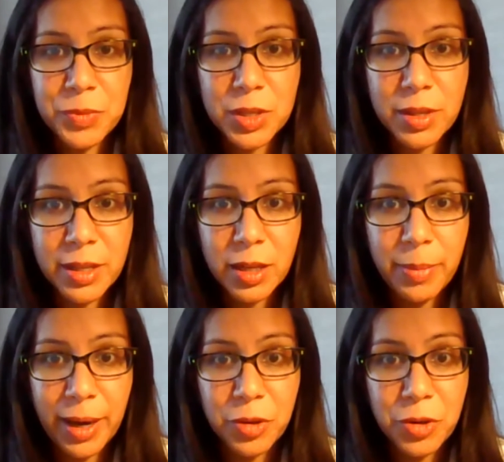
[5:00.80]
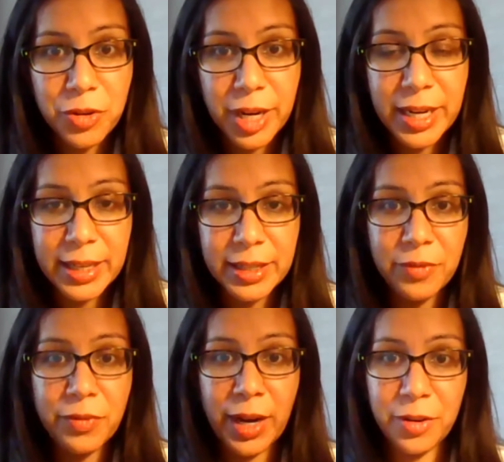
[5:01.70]
to think about creating an
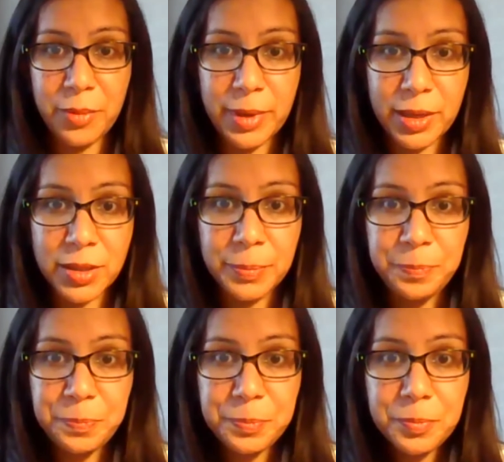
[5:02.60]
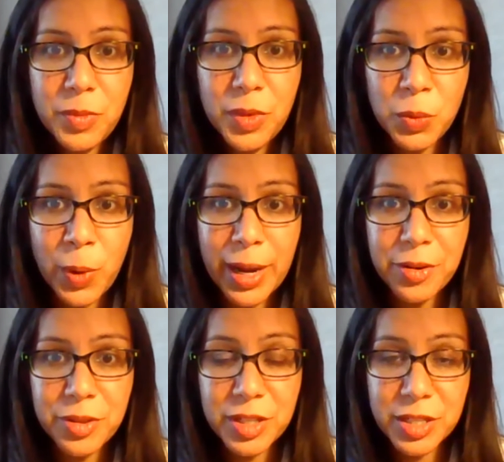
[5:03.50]
environment
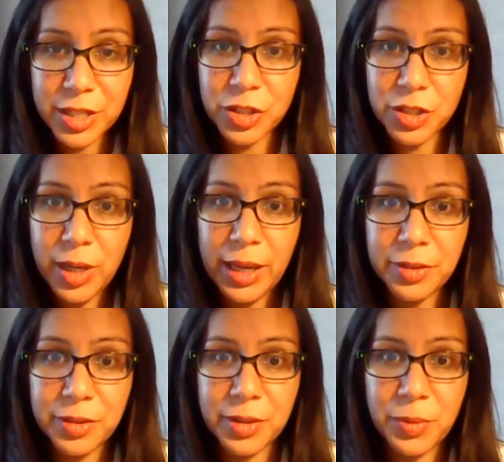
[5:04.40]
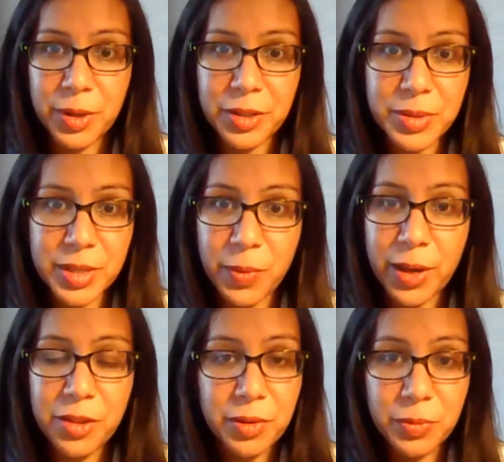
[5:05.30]
where the digital health that we're using,
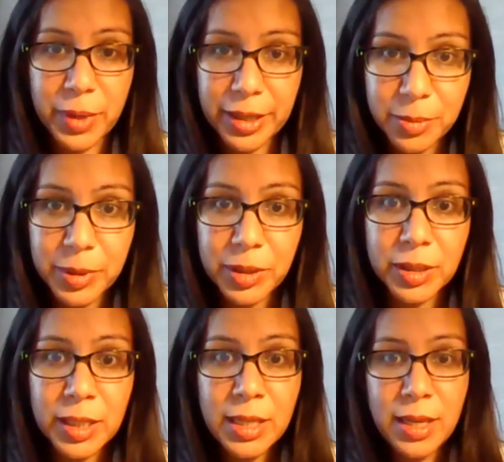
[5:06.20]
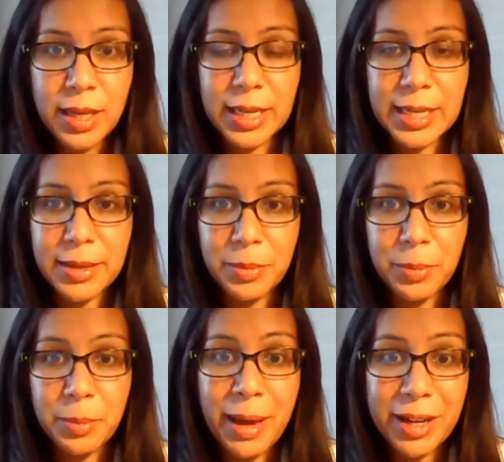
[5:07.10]
whether a wearable,
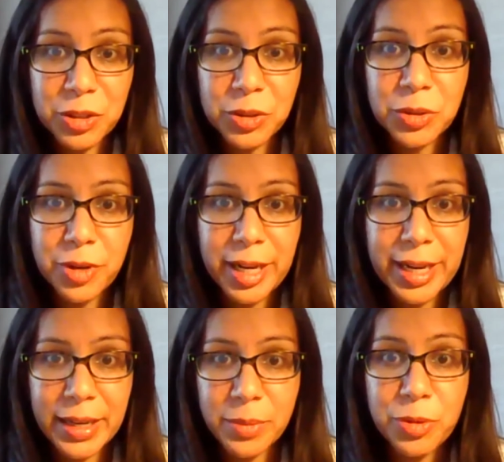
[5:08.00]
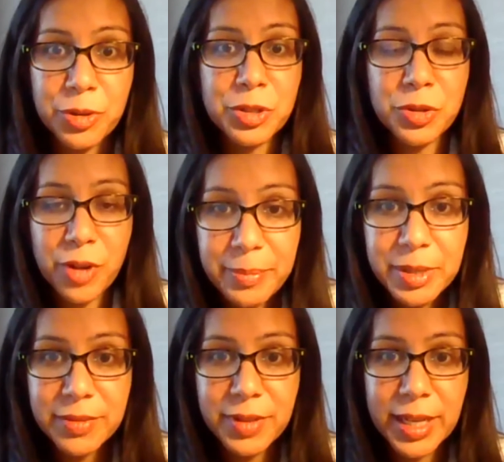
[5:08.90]
medical grade,
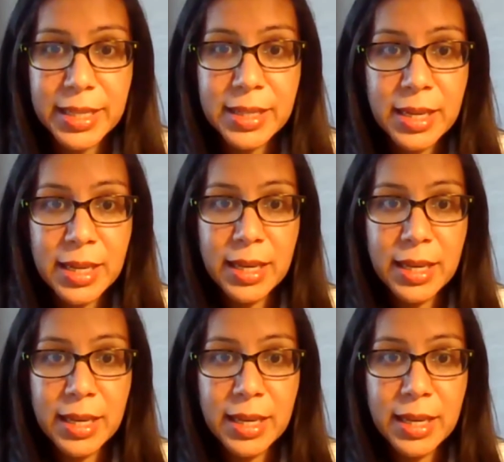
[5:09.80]
prescribed device